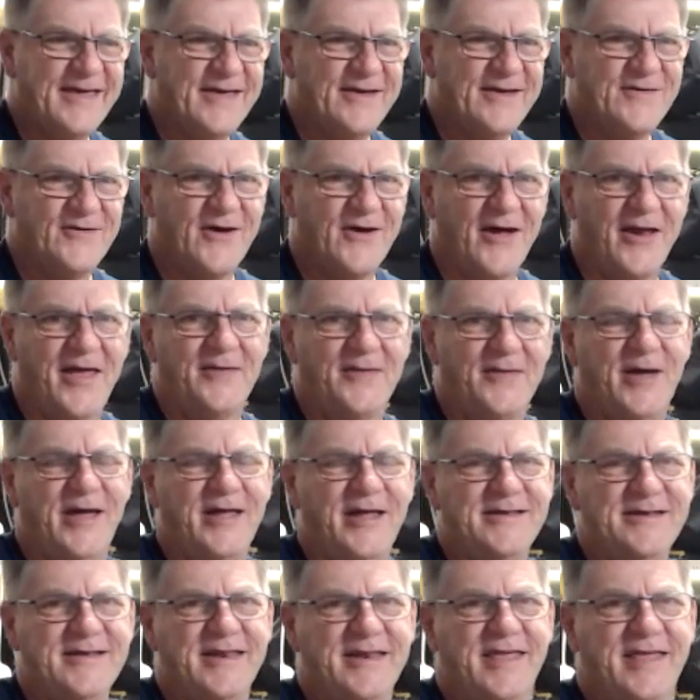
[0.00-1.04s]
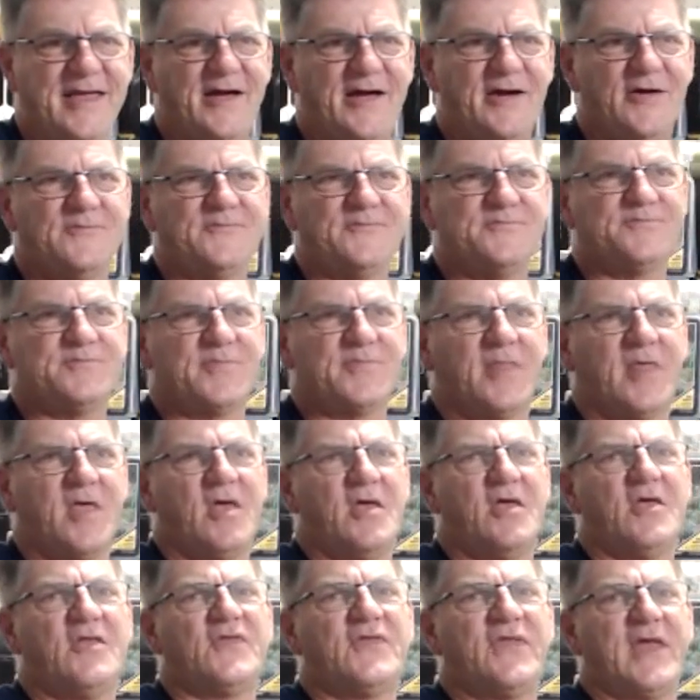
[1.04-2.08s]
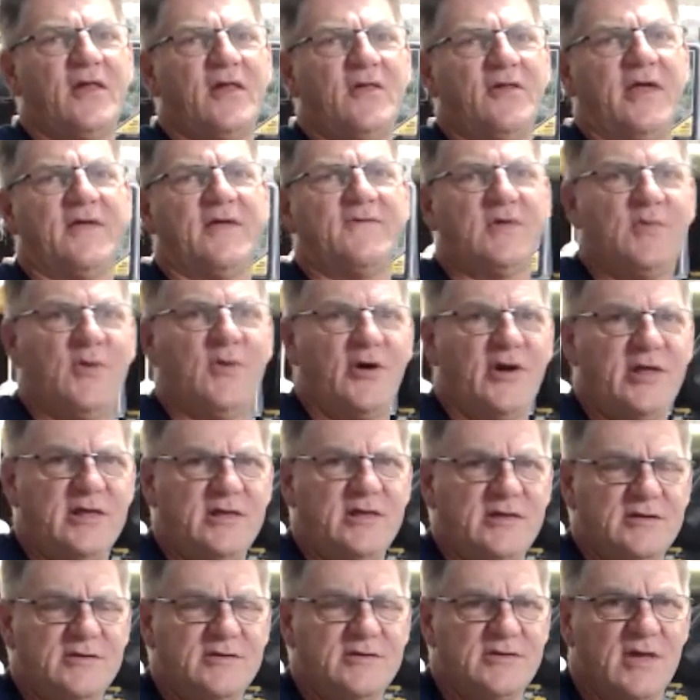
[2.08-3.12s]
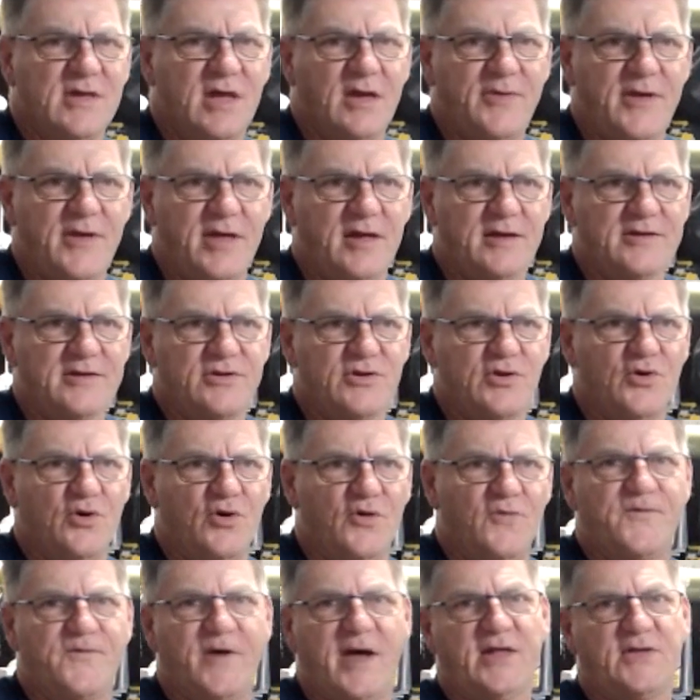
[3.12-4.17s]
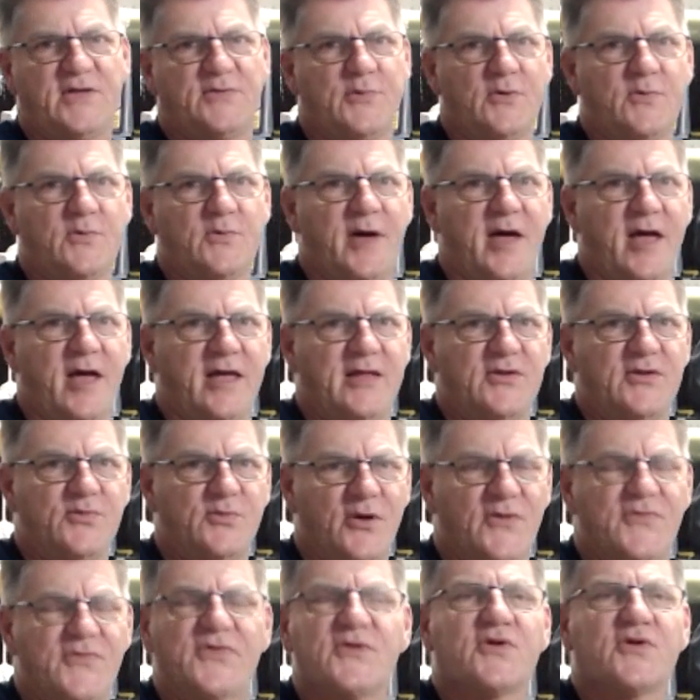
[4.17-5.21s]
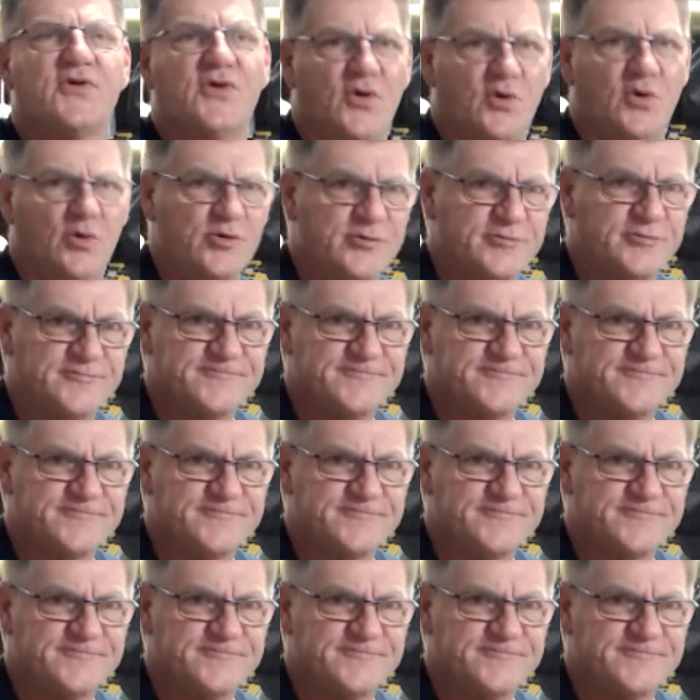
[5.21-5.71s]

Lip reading: mate. Now, tell everybody about your Facebook page. What's it called?